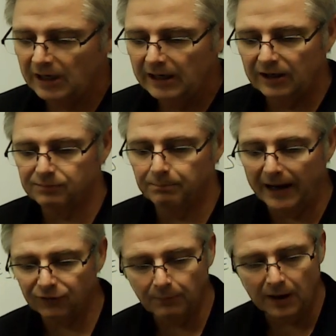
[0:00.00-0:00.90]
His
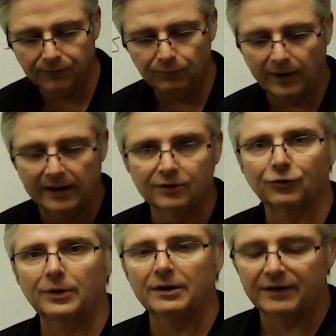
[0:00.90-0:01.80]
base monthly rent is
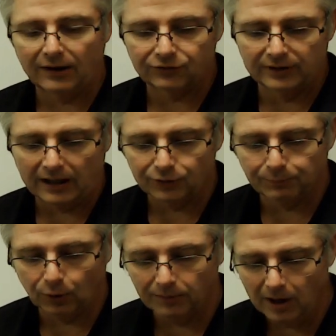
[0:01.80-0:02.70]
$3,000
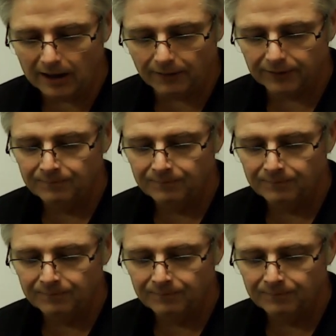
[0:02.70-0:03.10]
per month.